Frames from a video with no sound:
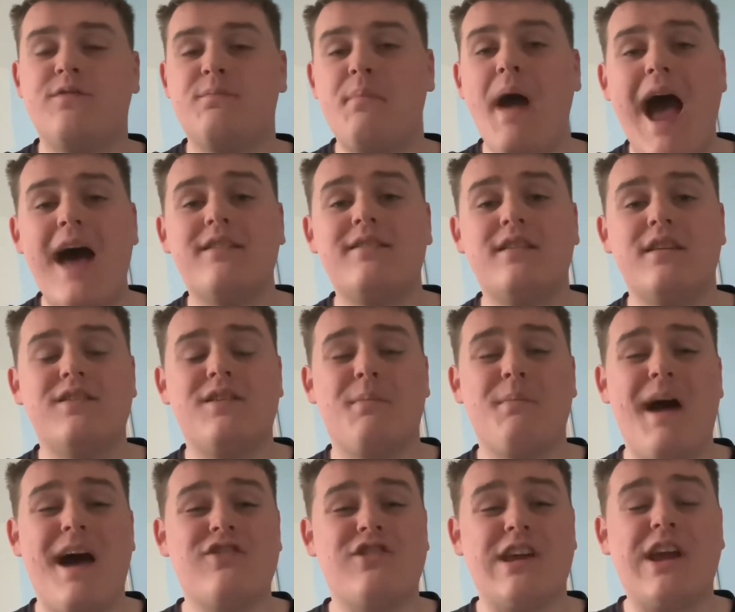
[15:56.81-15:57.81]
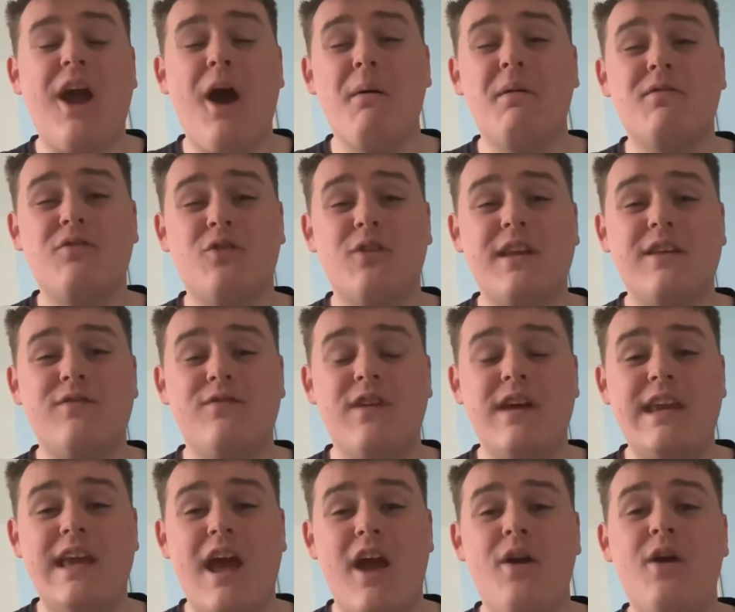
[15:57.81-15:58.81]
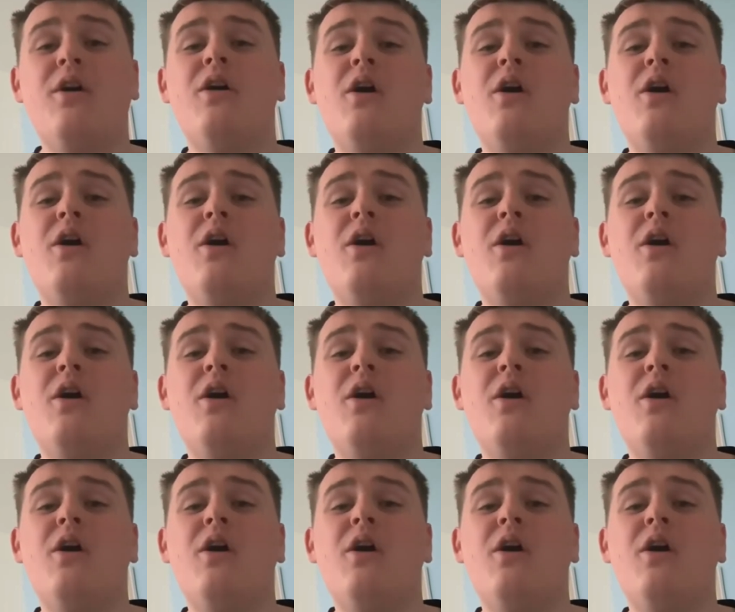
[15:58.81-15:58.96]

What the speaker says: patterns I'm actually going for in this video.